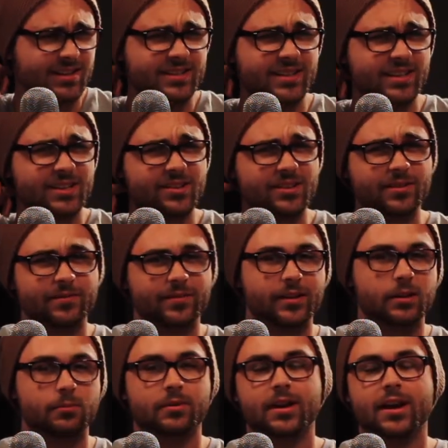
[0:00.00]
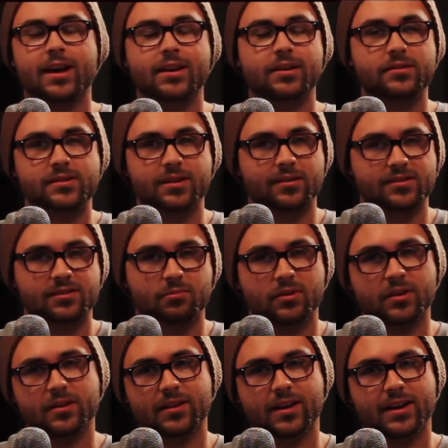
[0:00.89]
tingly feeling? But how do you tell
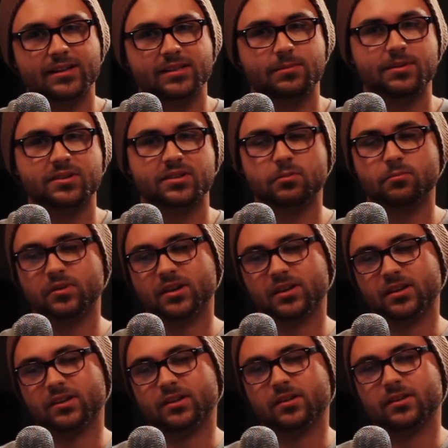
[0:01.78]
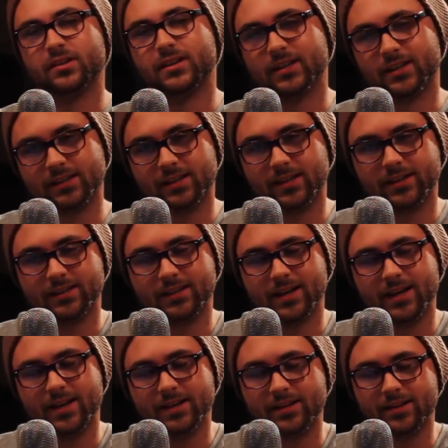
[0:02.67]
somebody that, especially being a young kid like
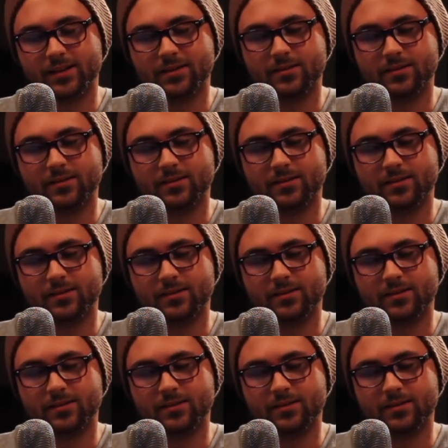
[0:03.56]
that,